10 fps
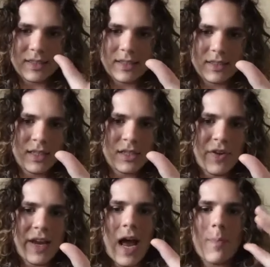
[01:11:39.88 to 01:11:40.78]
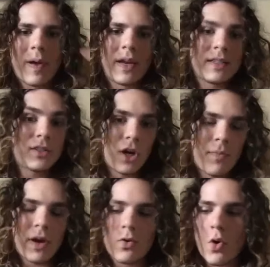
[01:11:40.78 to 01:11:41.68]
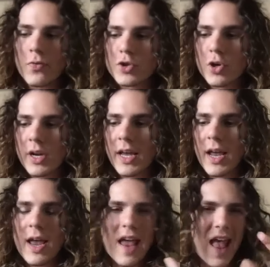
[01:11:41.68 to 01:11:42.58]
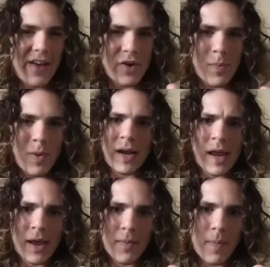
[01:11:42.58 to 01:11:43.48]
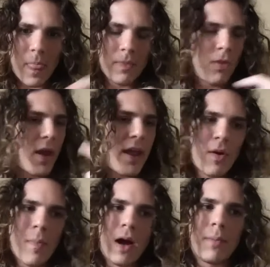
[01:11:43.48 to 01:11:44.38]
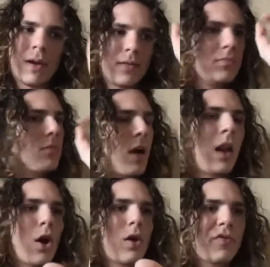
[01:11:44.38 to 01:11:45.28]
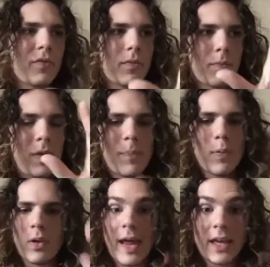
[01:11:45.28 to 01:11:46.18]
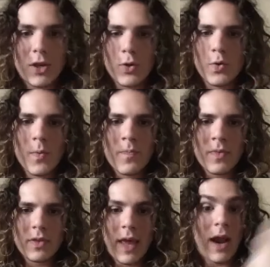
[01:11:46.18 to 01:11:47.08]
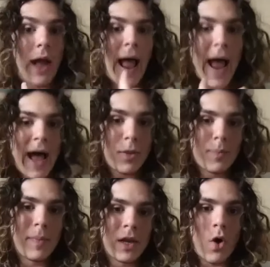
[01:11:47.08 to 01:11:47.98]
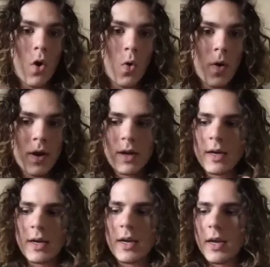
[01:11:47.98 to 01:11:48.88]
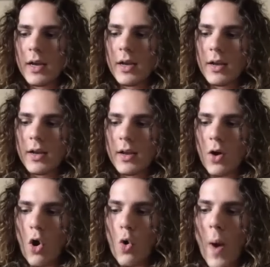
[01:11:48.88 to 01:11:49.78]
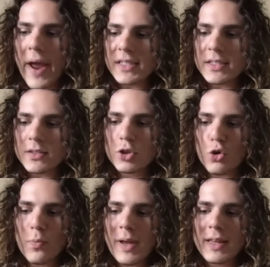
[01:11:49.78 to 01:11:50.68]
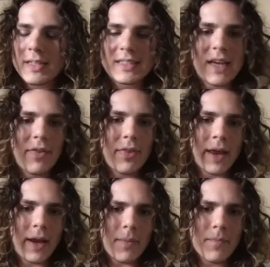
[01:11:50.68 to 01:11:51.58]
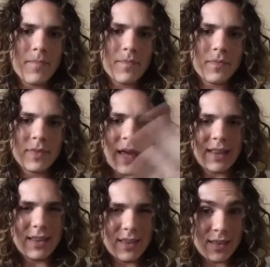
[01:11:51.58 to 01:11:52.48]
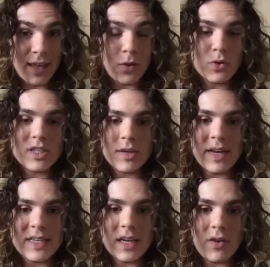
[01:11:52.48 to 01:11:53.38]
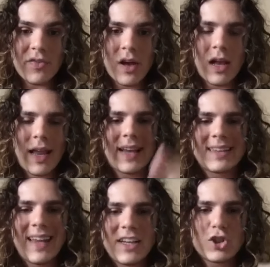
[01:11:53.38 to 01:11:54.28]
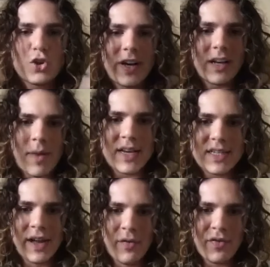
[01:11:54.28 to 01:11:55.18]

this thing happened and started my growth journey, everybody, not everybody, but a lot of people like you that helped me grow, always told me the same thing that they could see myself like they treated myself